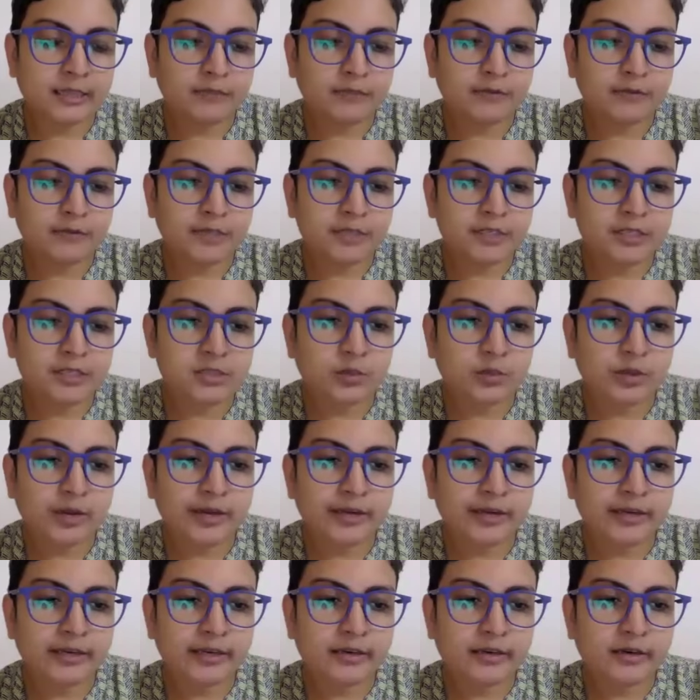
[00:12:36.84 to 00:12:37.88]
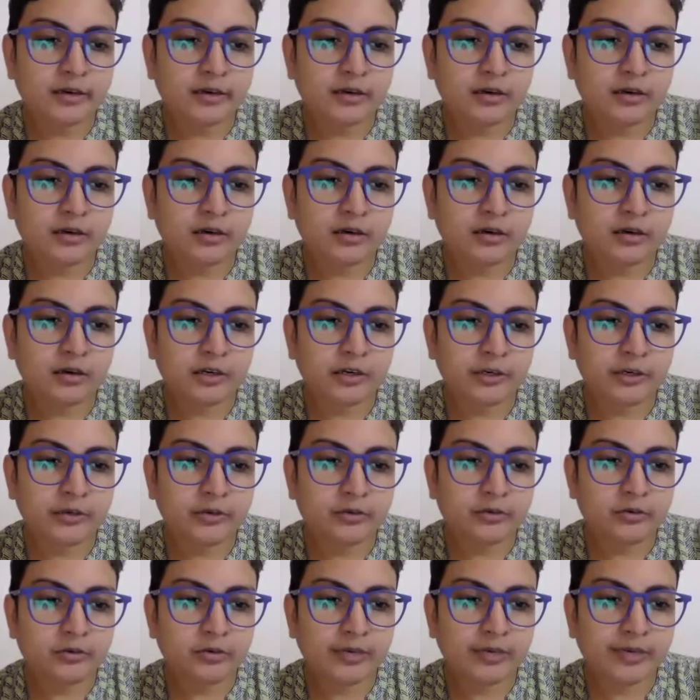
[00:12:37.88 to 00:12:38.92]
the first 1 year,
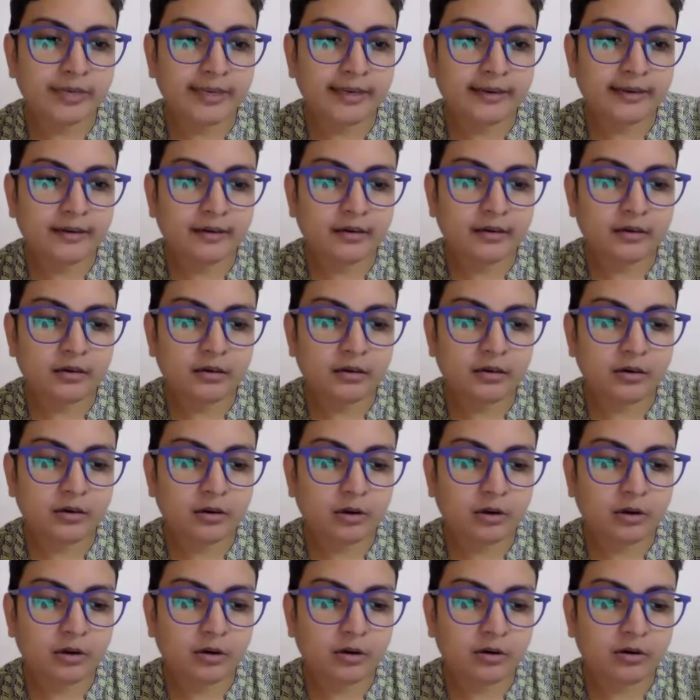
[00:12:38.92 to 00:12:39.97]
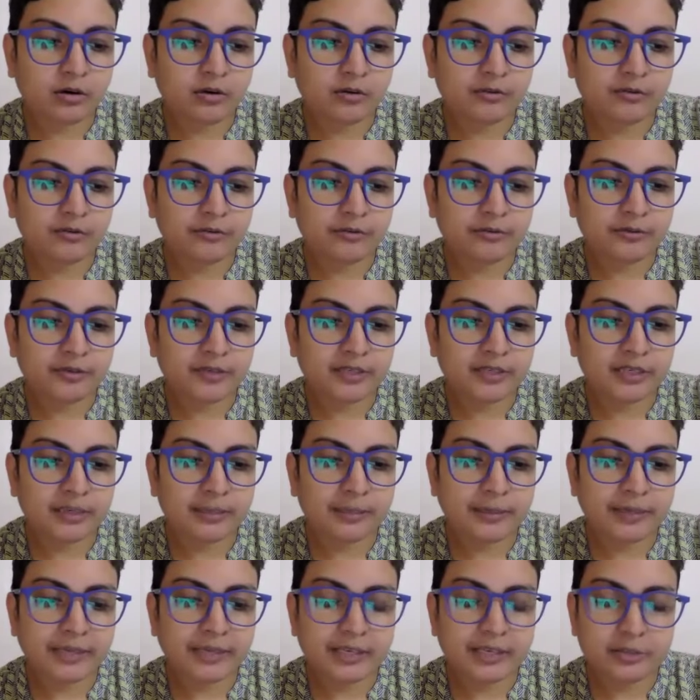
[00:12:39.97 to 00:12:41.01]
you get a lot of
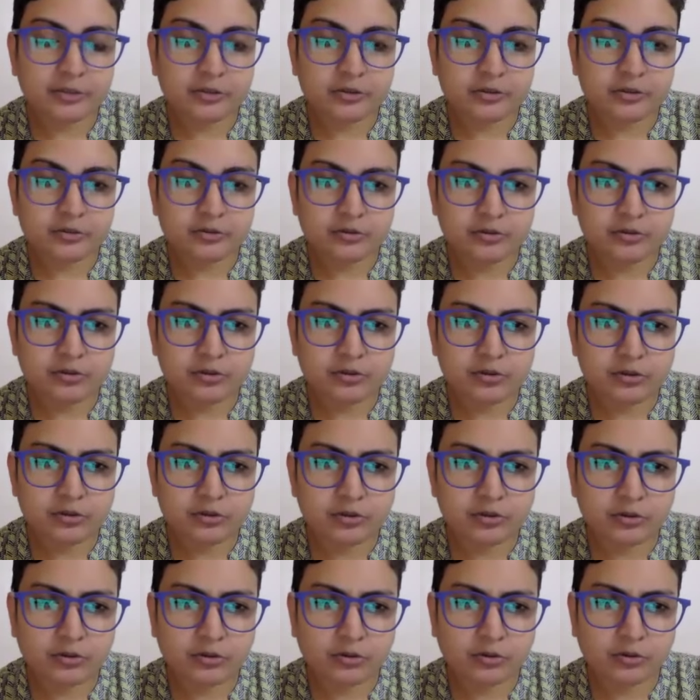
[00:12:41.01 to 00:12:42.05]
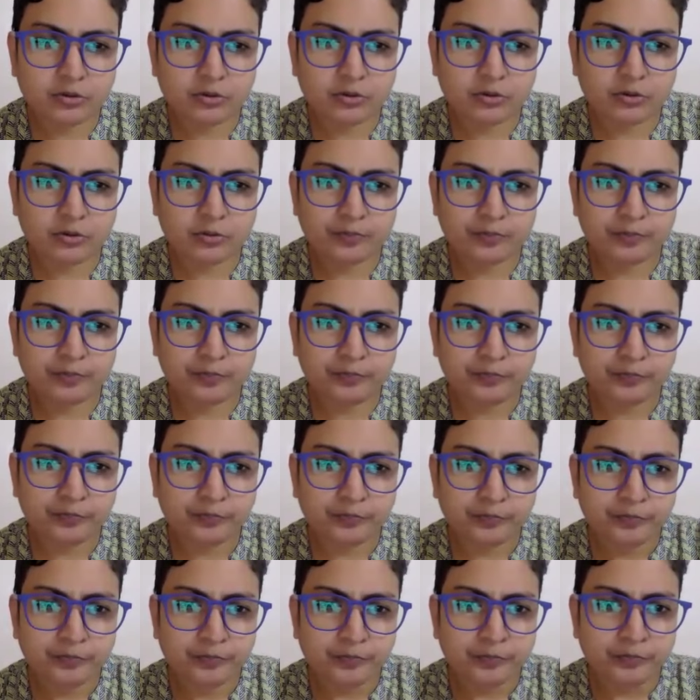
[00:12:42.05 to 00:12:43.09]
tummy issues. So
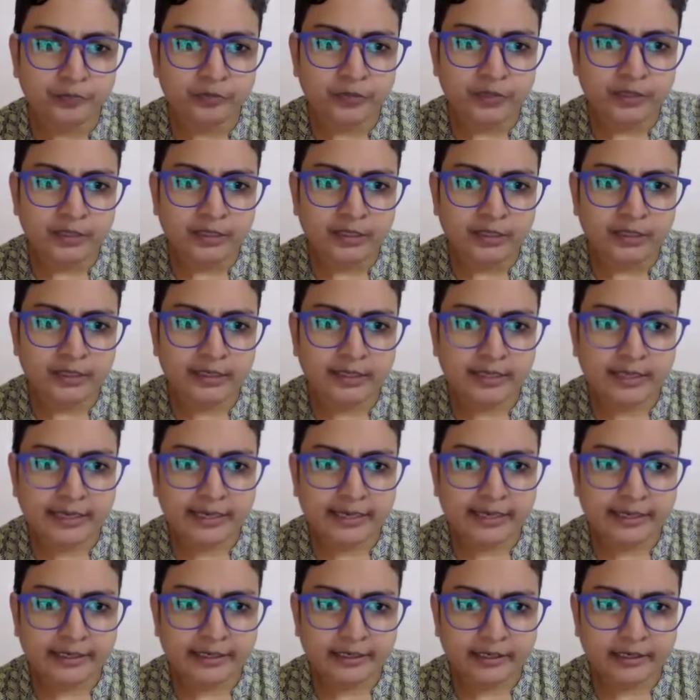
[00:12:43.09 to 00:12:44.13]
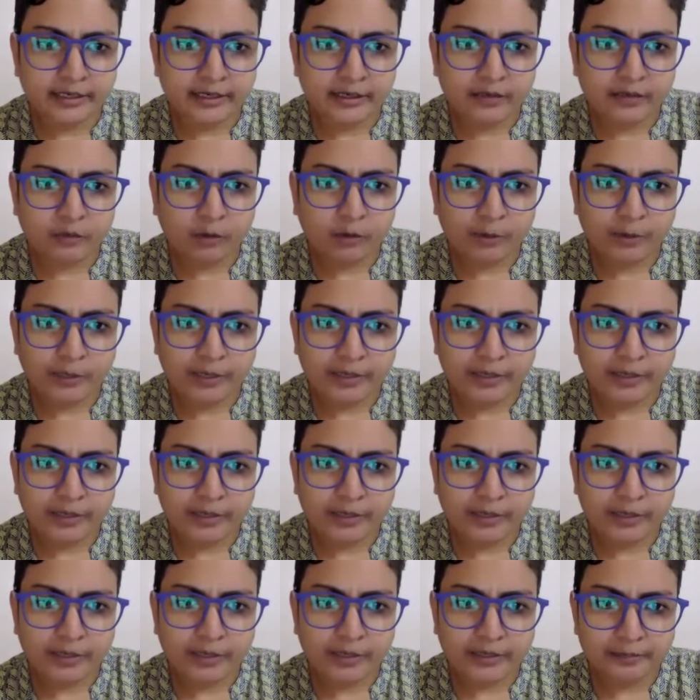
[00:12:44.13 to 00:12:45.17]
diarrhea and vomiting
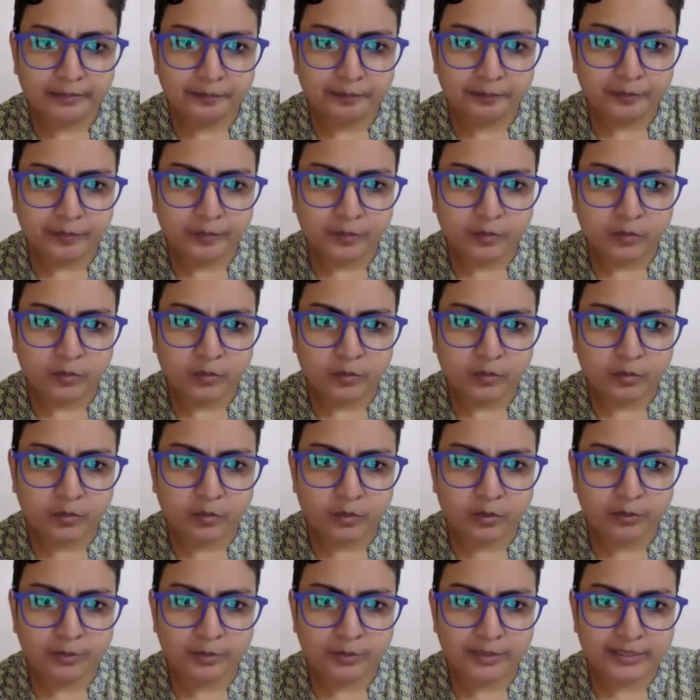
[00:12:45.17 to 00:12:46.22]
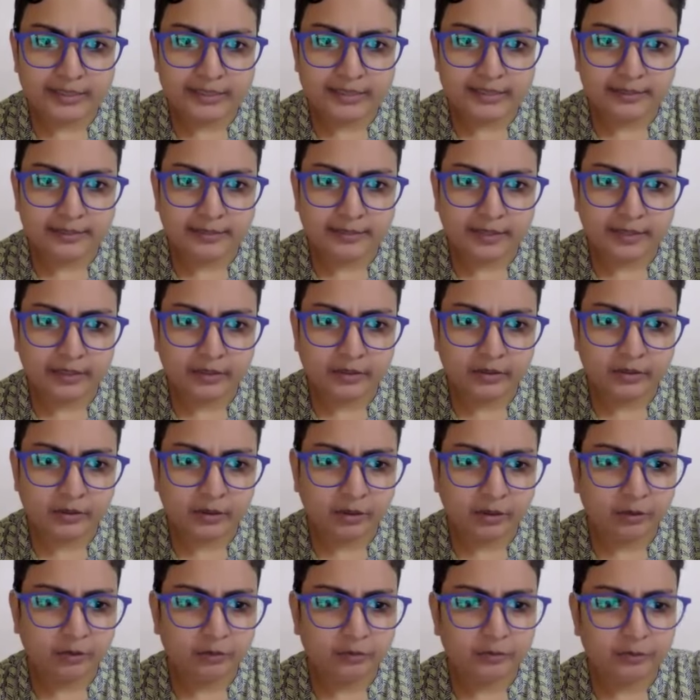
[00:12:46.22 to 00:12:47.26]
would be something to
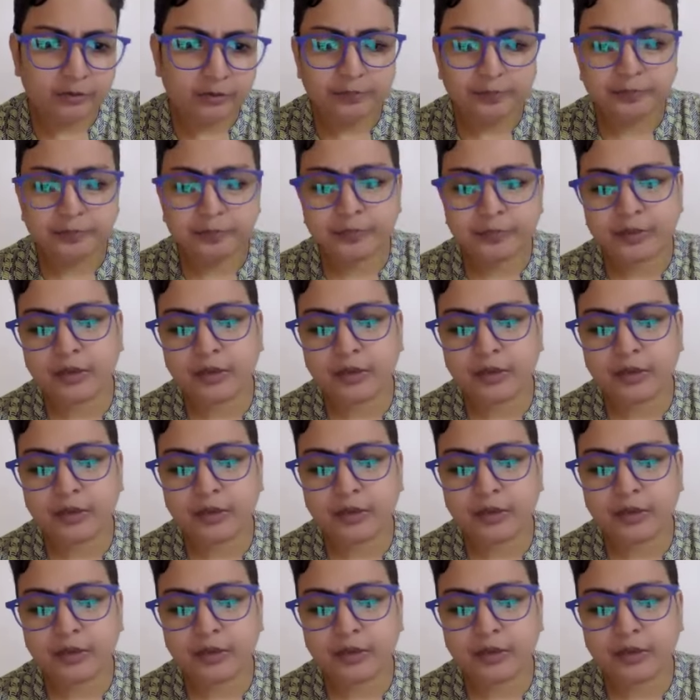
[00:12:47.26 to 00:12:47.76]
look out for.